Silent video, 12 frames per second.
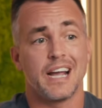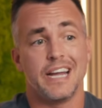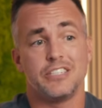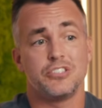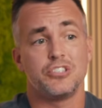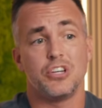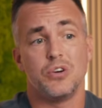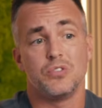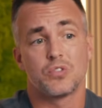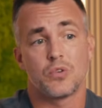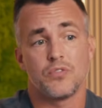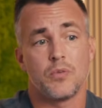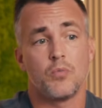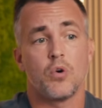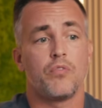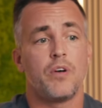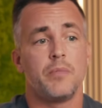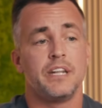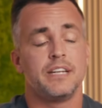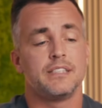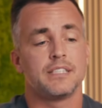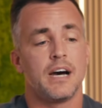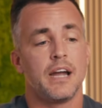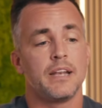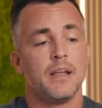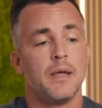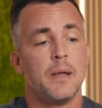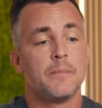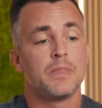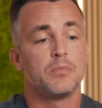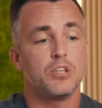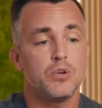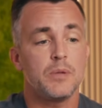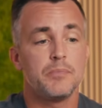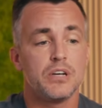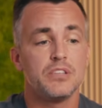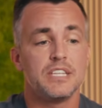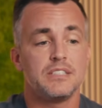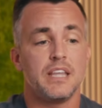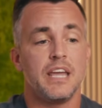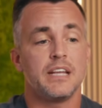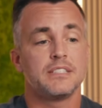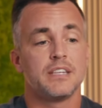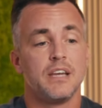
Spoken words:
I just chose sort of a more feminine design. But you can build these things